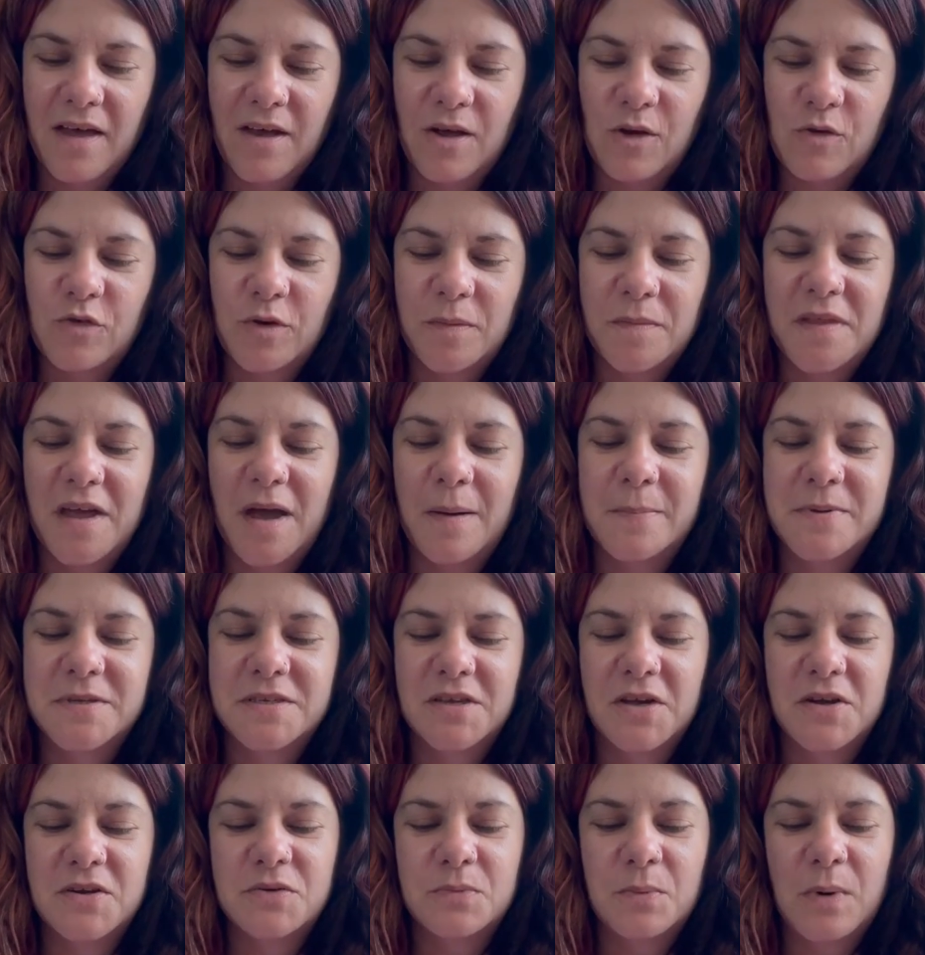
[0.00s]
from the
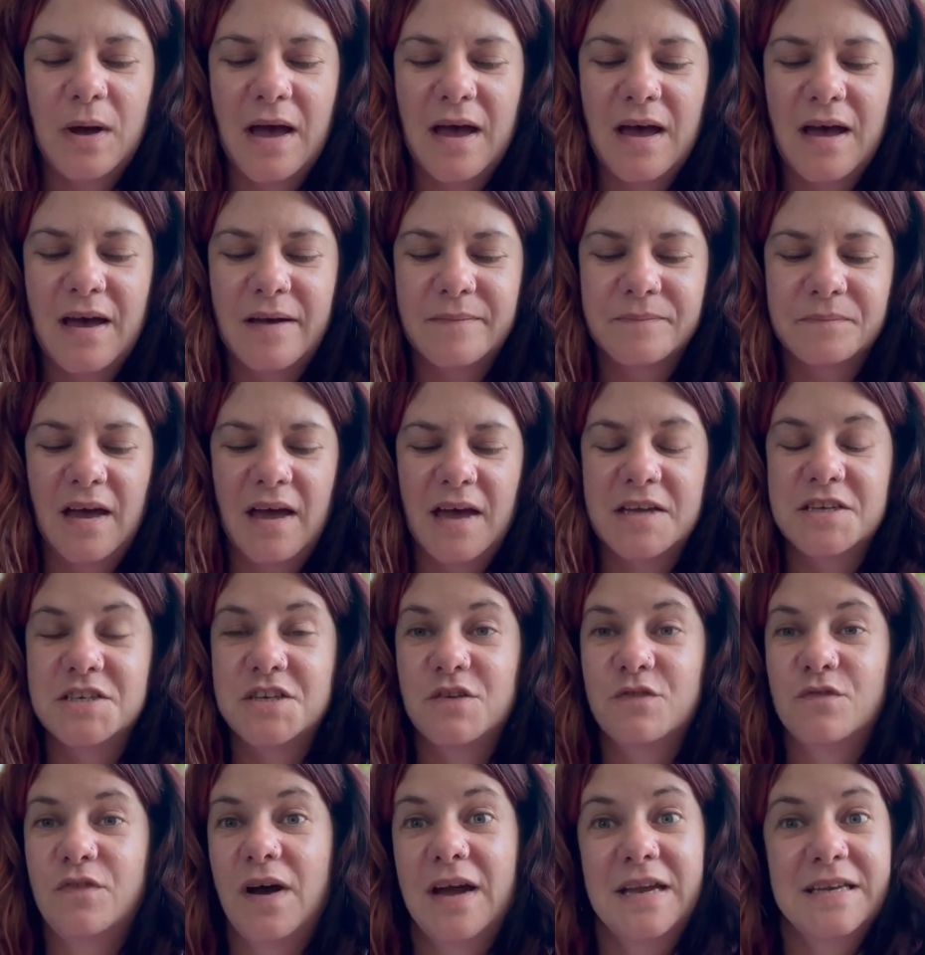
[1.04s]
episode where
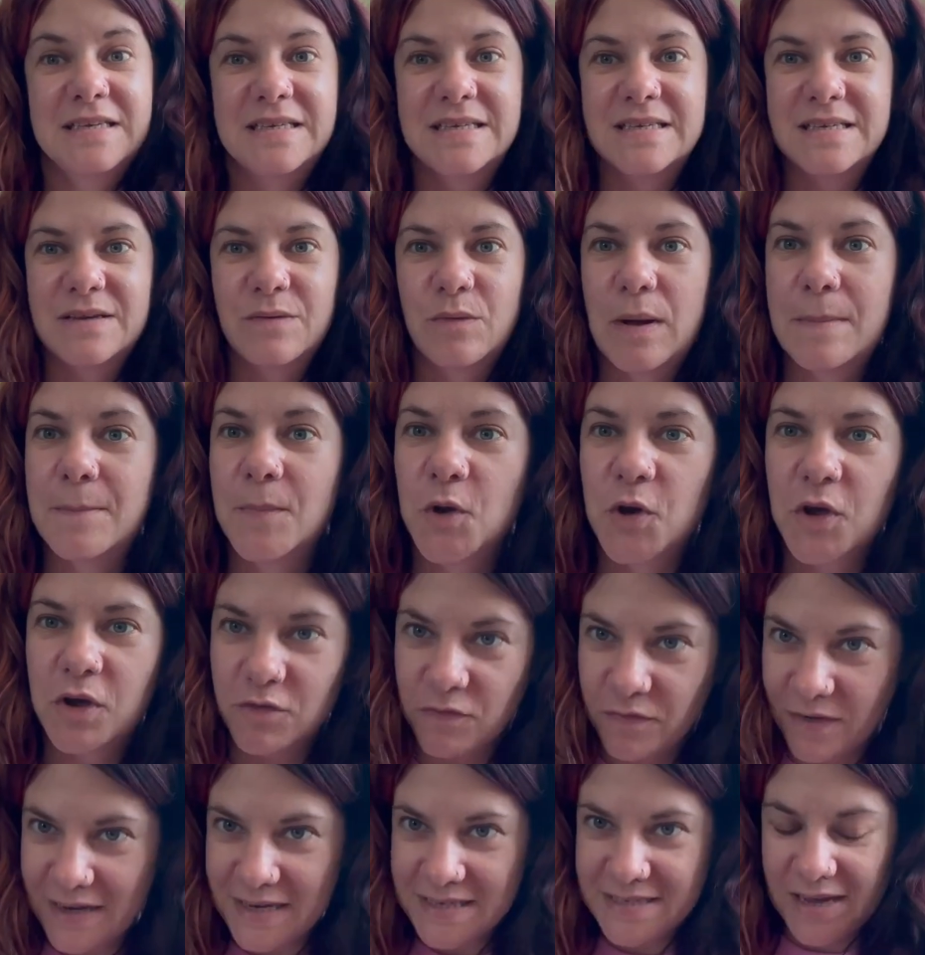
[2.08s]

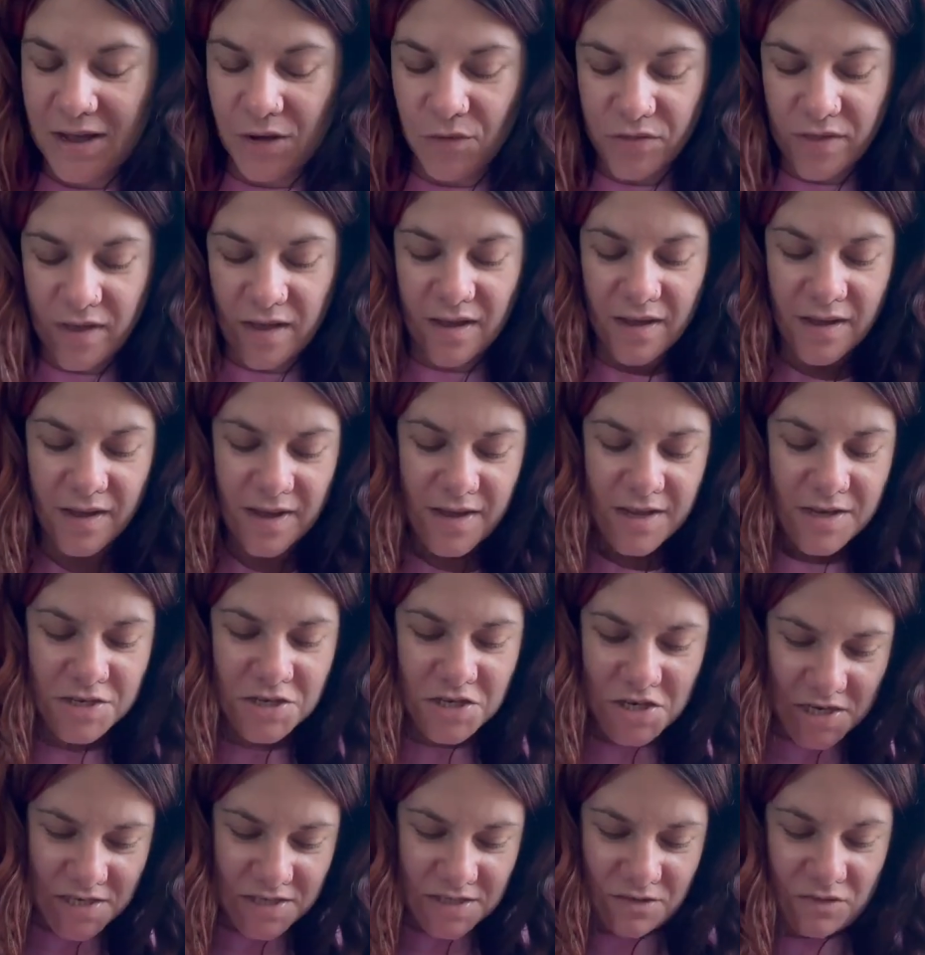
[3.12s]
Monica finds out that
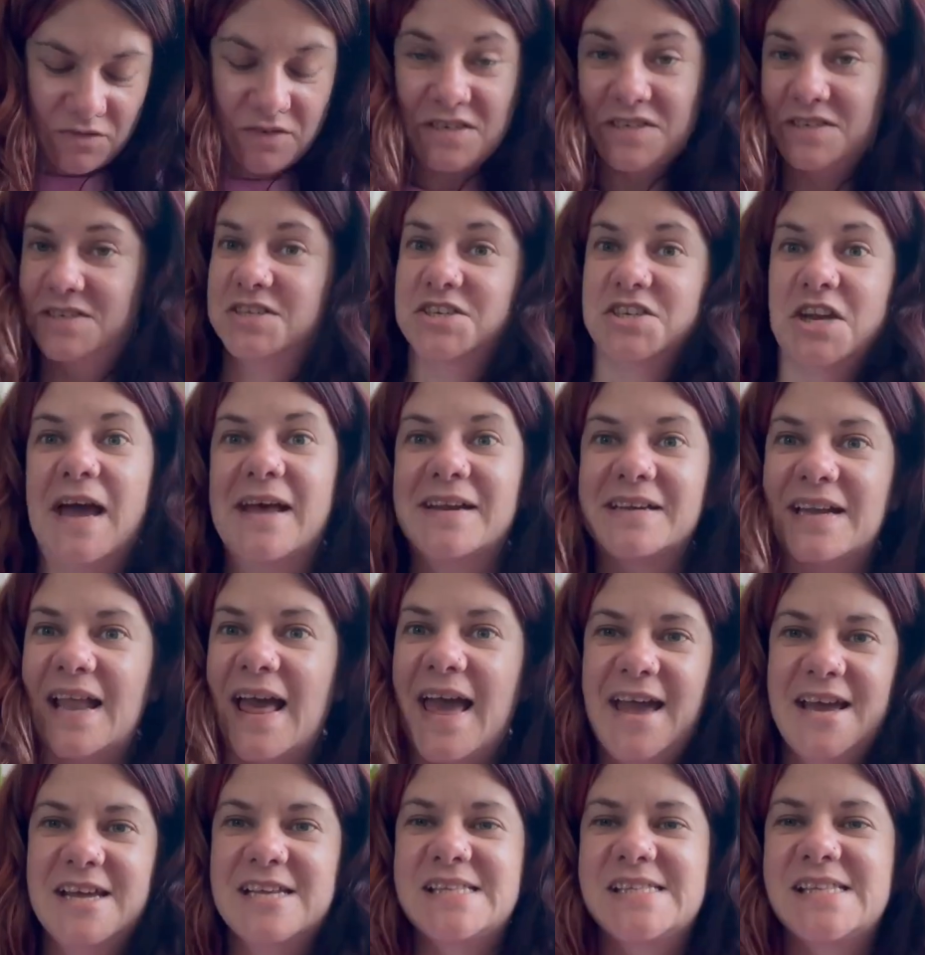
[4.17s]
she's the reason Chandler
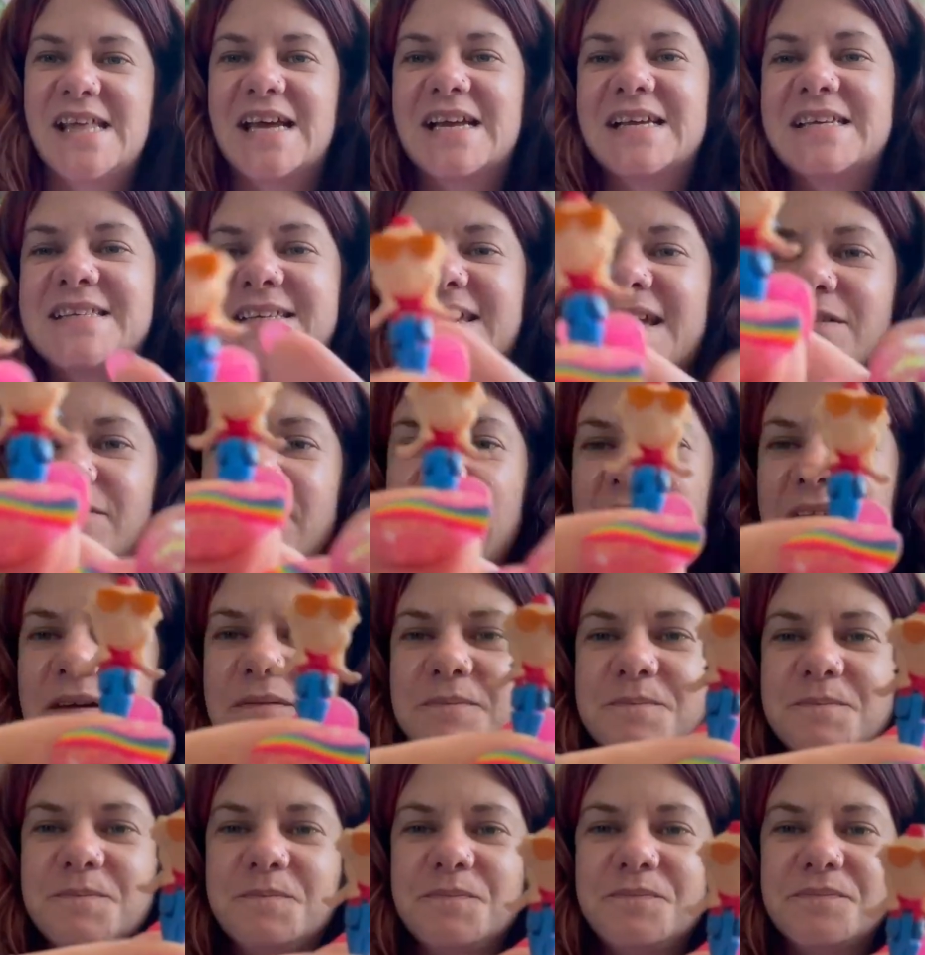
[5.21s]
hates
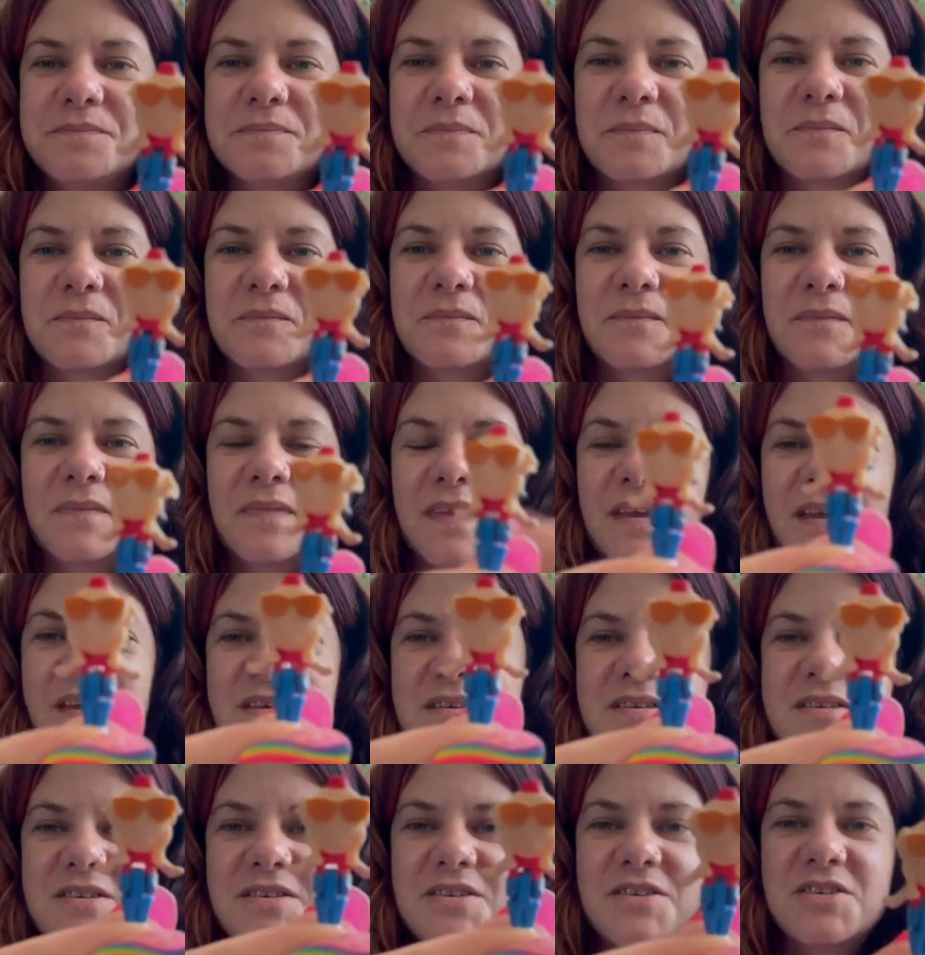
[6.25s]
Thanksgiving.
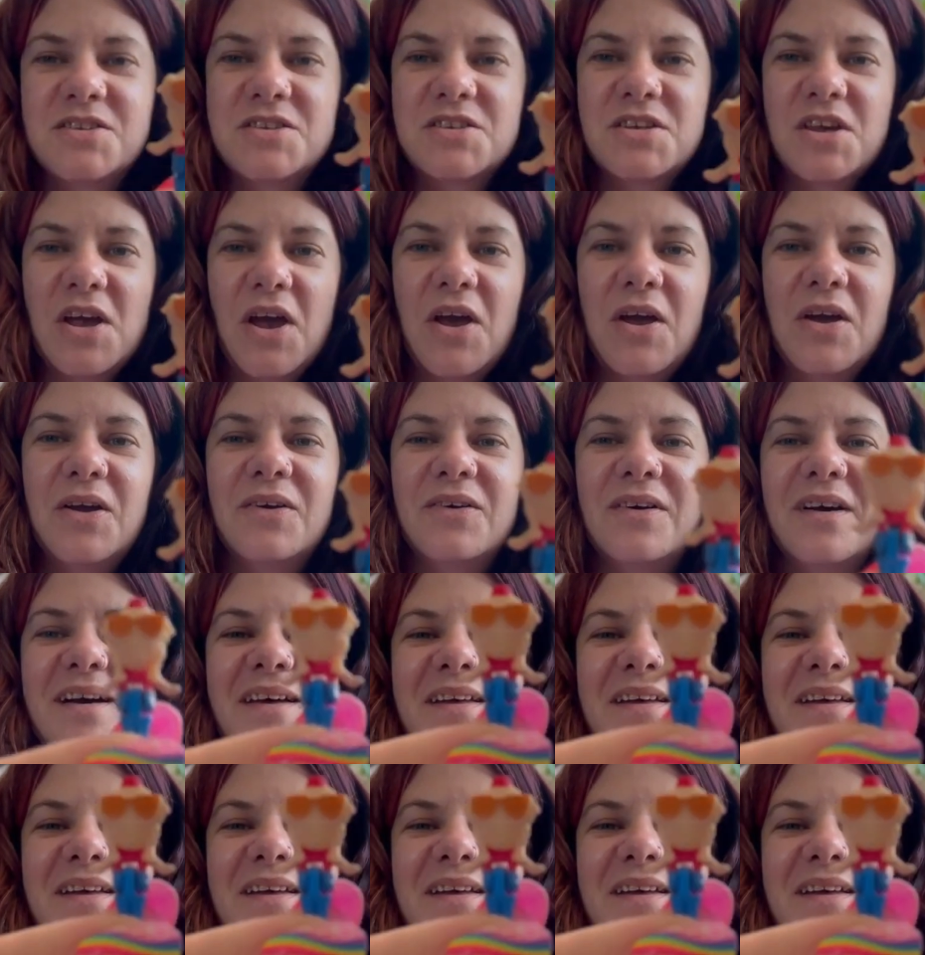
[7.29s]
So